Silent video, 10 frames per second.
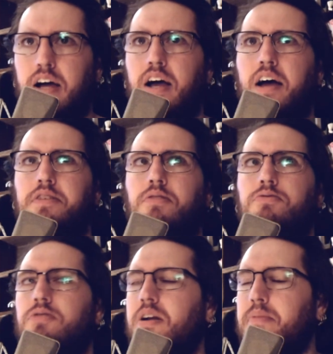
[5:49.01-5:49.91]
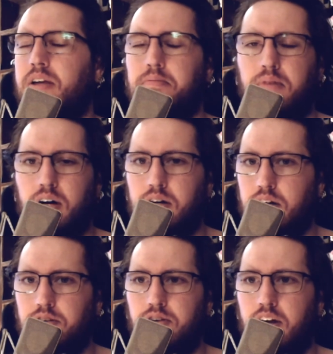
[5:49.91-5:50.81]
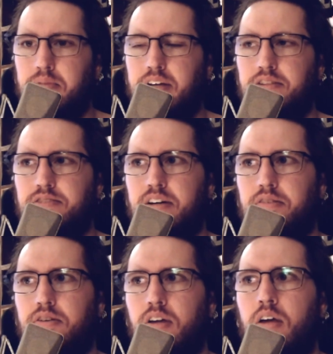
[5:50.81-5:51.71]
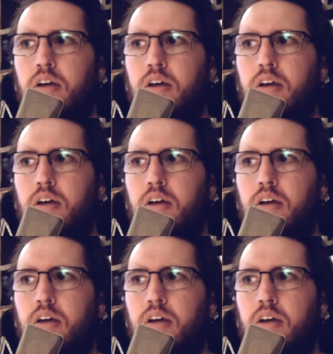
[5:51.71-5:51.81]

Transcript: I, I don't try to make it modern, I try to make it sound